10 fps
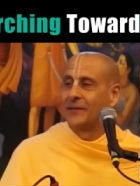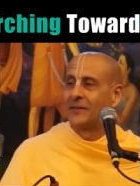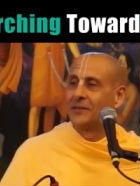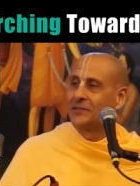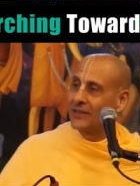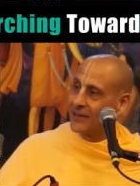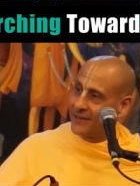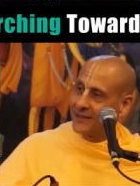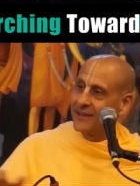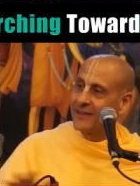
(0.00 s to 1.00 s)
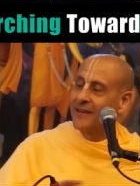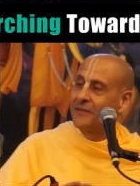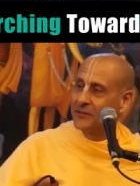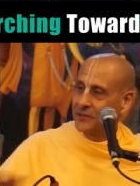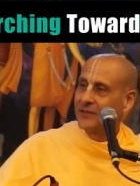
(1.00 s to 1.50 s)
Because, like
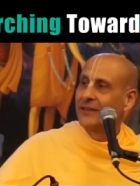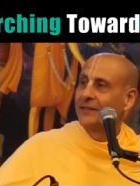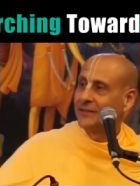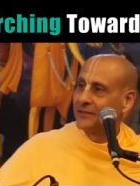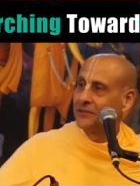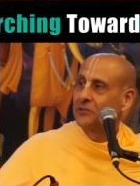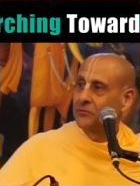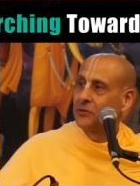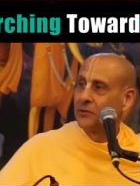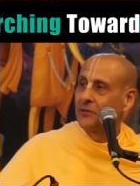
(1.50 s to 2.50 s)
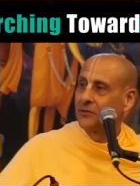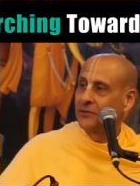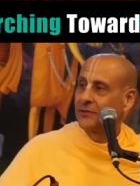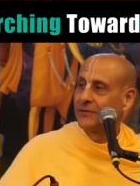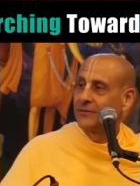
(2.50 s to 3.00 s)
everything in this
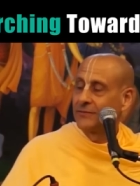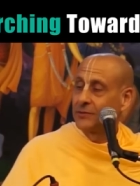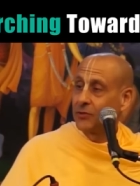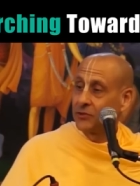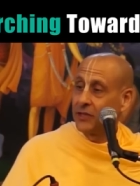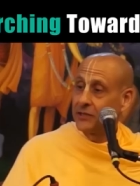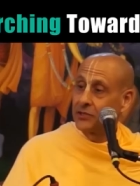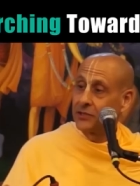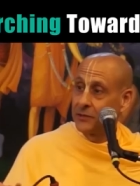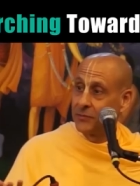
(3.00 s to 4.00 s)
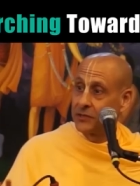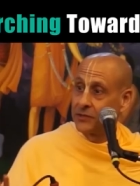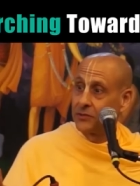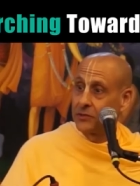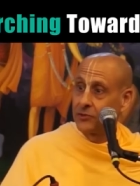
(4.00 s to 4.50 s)
world, it's potentially
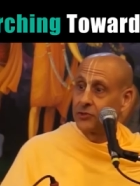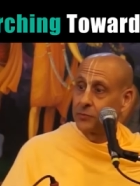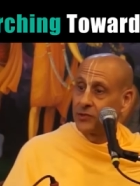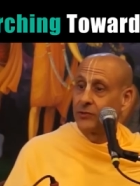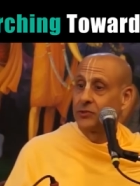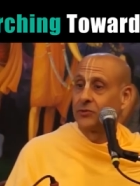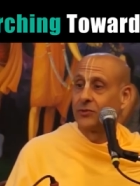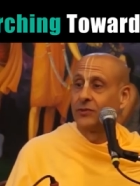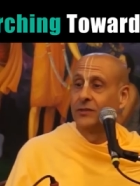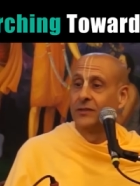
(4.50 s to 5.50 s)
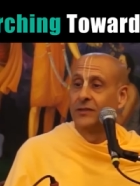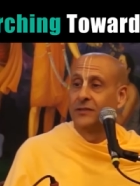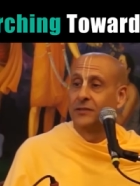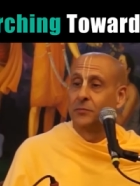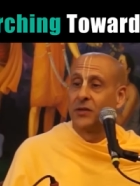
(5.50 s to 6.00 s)
material or spiritual,
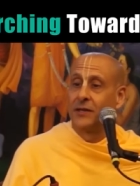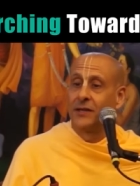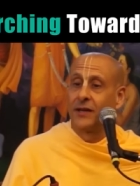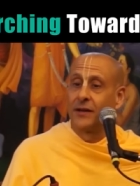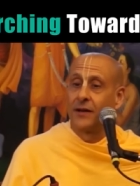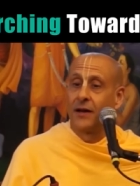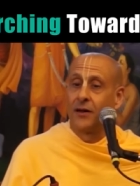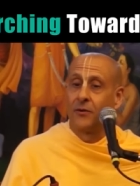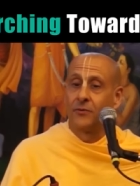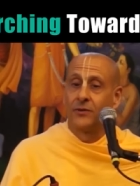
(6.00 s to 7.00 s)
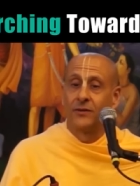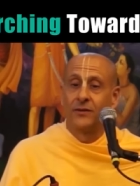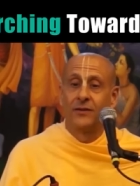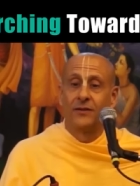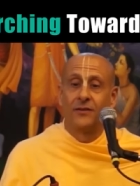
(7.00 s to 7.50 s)
depending on how
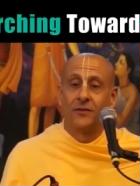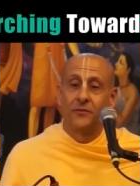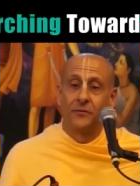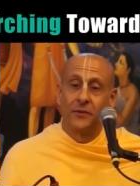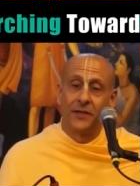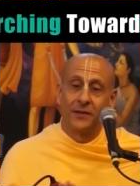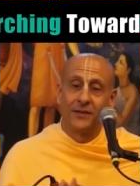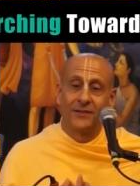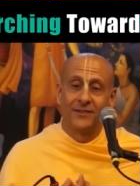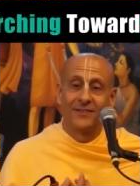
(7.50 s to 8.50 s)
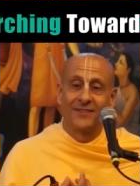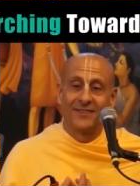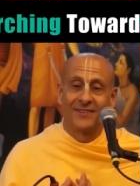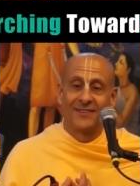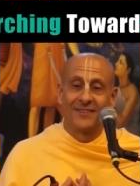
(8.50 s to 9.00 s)
we
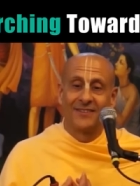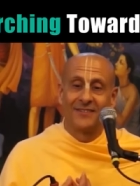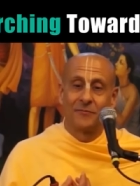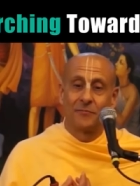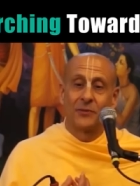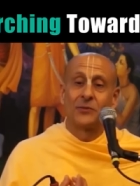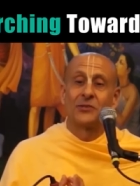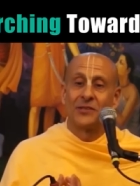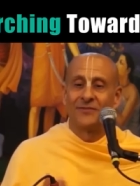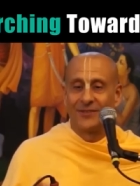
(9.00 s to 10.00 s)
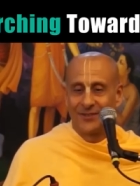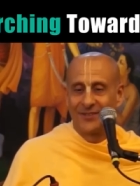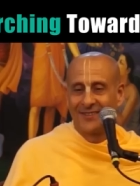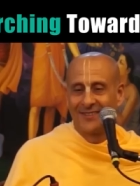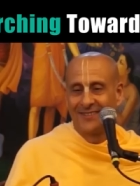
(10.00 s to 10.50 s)
perceive it.